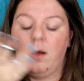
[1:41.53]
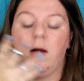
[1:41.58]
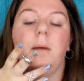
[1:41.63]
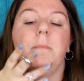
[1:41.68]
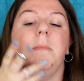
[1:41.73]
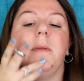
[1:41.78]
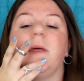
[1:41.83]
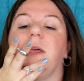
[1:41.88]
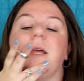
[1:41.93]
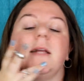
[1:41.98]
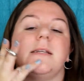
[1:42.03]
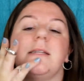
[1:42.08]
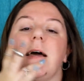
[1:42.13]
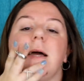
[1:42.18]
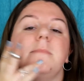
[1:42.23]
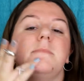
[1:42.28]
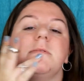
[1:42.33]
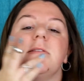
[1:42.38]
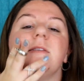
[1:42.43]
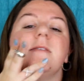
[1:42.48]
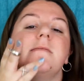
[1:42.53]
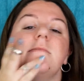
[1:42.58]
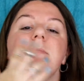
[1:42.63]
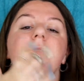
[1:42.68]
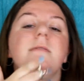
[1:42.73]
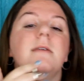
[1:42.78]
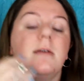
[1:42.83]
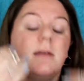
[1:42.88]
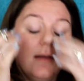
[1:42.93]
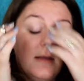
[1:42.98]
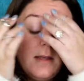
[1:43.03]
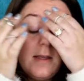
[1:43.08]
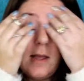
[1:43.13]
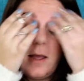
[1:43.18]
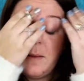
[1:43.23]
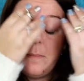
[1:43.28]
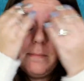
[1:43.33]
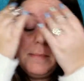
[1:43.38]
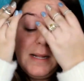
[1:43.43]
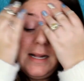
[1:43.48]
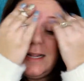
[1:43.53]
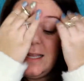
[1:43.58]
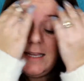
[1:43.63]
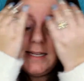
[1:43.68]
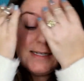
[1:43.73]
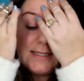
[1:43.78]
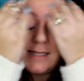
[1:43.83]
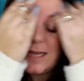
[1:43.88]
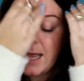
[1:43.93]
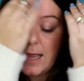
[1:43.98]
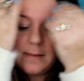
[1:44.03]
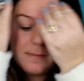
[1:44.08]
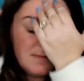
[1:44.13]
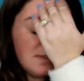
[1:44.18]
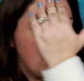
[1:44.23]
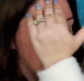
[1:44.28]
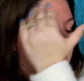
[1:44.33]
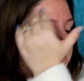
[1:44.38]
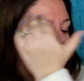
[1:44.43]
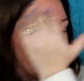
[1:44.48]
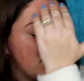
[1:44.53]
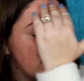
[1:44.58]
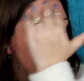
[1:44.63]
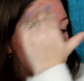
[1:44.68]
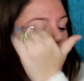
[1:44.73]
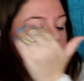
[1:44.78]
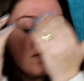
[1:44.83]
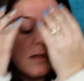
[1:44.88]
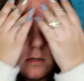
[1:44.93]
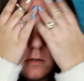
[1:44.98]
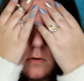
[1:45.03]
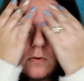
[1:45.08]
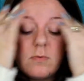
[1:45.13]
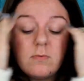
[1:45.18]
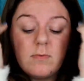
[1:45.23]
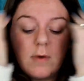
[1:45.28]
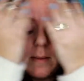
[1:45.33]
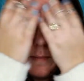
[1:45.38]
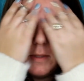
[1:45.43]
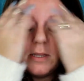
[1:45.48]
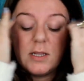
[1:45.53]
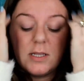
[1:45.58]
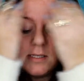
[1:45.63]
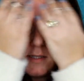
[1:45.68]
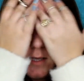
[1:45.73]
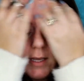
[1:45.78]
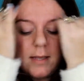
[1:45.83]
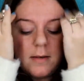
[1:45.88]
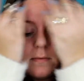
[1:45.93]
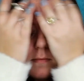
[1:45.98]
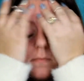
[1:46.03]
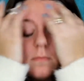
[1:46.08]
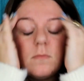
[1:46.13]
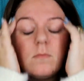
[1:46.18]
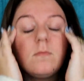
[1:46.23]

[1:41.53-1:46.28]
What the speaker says: a million times. I'm just rubbing this in.